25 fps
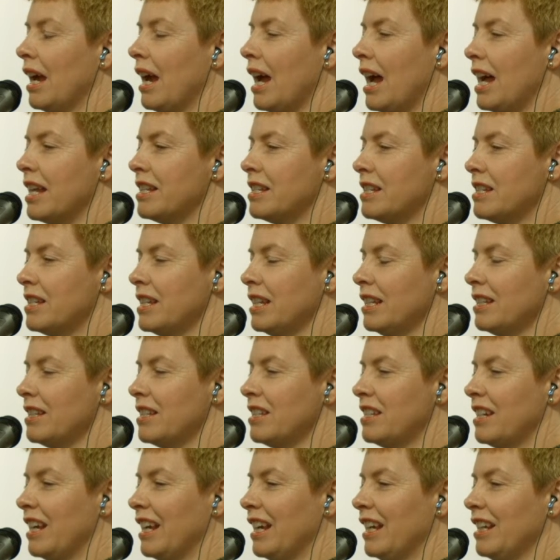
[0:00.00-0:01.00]
At
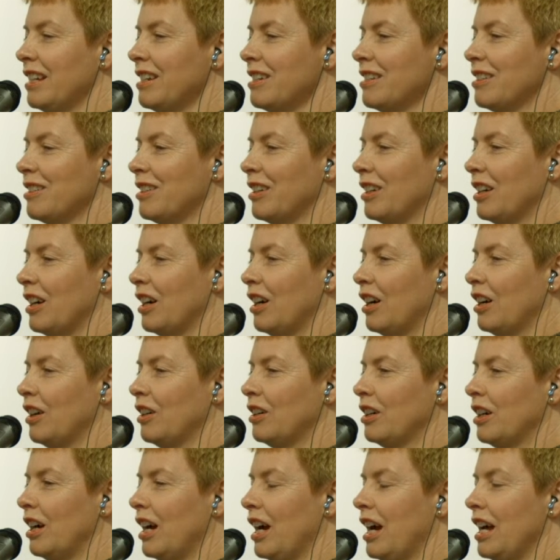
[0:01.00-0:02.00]
16,
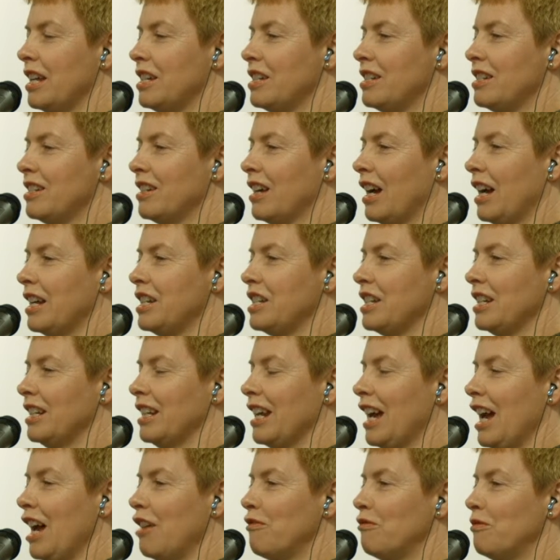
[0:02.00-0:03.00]
I didn't
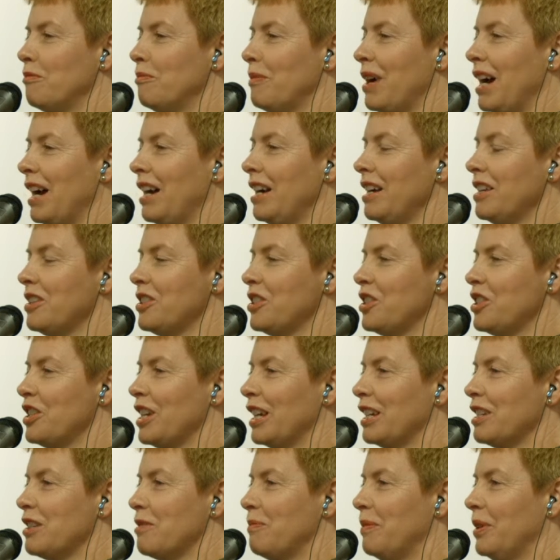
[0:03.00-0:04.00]
have much
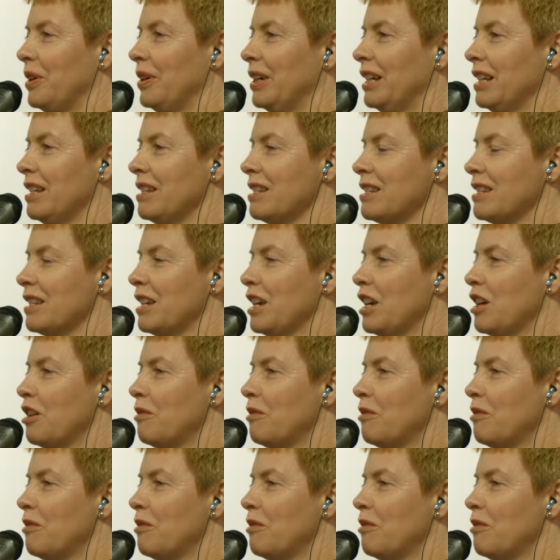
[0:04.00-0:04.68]
experience,